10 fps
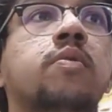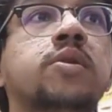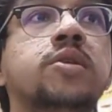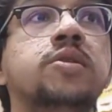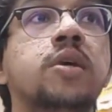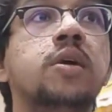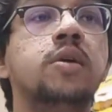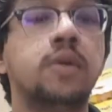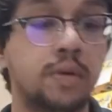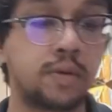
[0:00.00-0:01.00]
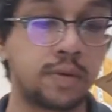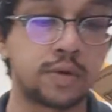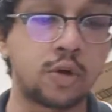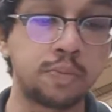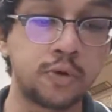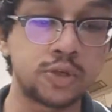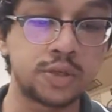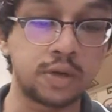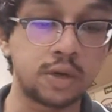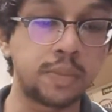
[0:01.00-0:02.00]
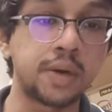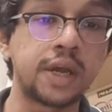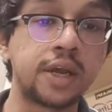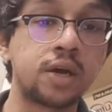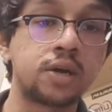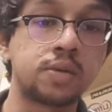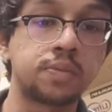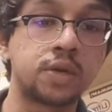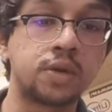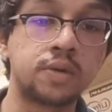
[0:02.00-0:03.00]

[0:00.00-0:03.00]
is composed by A.R. Rahman.